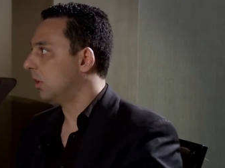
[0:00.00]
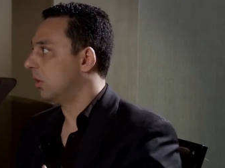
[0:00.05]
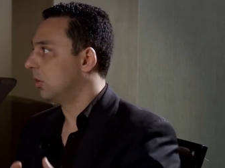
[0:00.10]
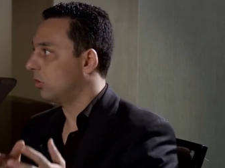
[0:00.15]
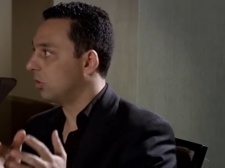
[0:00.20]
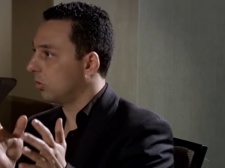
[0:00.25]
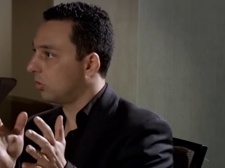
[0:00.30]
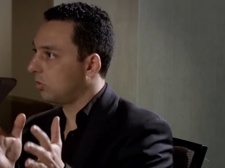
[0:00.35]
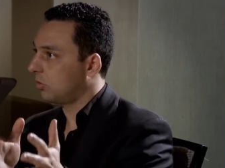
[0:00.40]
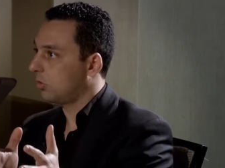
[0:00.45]
It
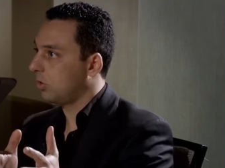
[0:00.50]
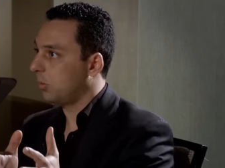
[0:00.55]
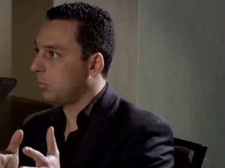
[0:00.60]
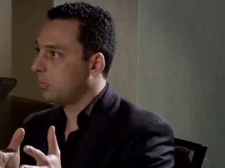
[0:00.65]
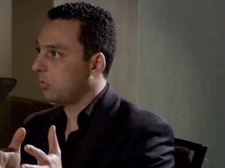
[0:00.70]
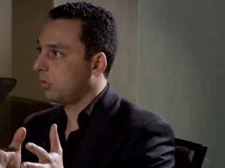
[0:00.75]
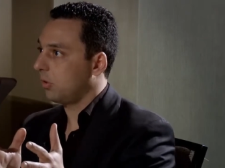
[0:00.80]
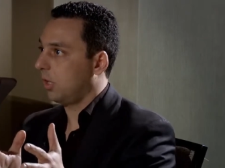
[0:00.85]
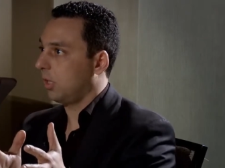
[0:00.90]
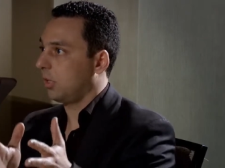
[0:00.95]
just
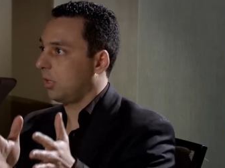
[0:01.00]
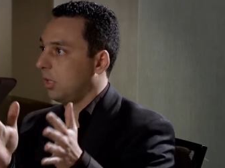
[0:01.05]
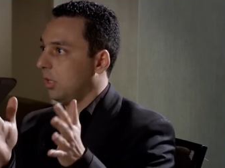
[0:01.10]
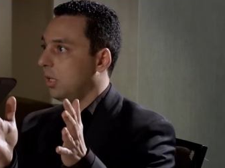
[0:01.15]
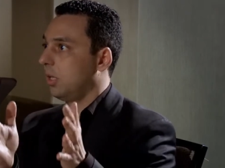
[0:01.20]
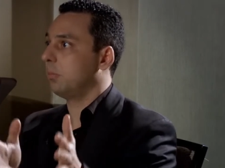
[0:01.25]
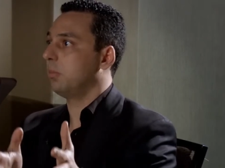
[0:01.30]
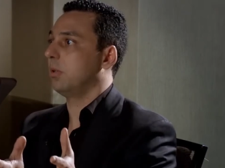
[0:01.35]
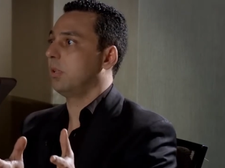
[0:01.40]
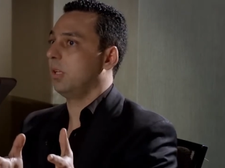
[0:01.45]
stops at
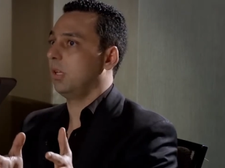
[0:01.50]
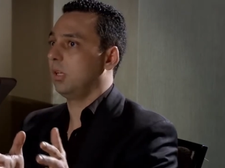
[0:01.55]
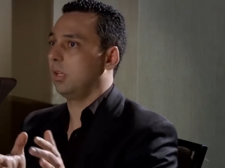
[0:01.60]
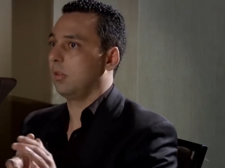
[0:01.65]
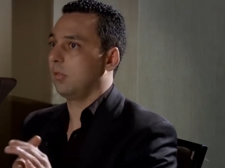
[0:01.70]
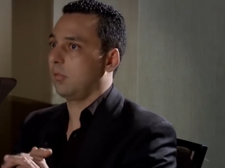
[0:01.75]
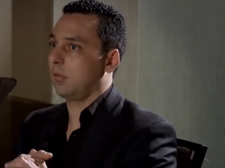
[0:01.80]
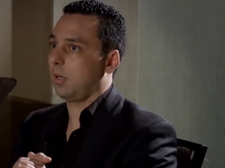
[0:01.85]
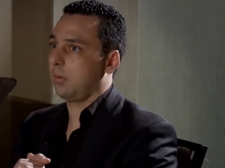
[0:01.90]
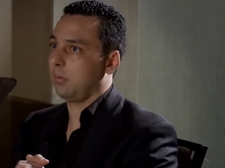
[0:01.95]
inhibiting the
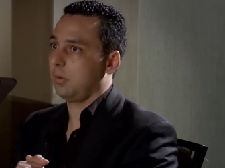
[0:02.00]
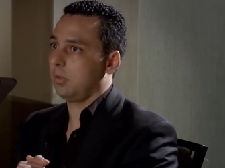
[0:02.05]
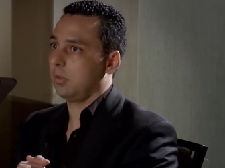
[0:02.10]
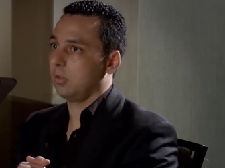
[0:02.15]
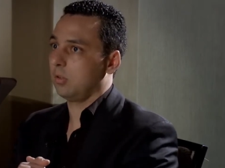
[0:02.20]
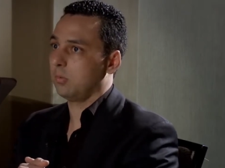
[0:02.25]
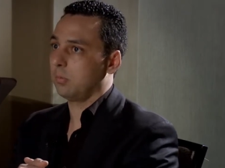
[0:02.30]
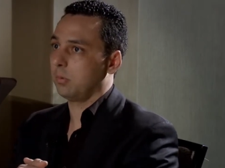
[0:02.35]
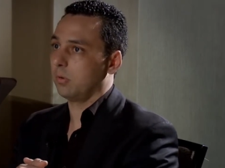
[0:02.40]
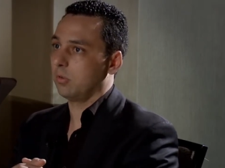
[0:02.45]
inflammatory
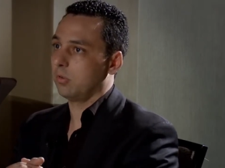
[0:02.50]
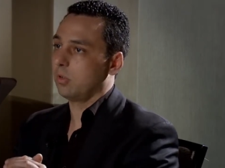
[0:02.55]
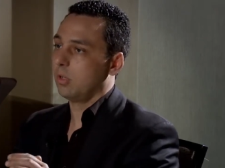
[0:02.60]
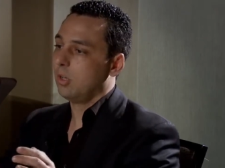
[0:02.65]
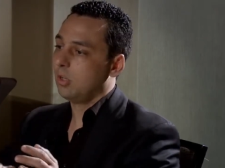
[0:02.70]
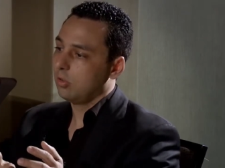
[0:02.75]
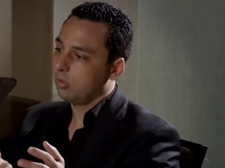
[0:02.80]
response.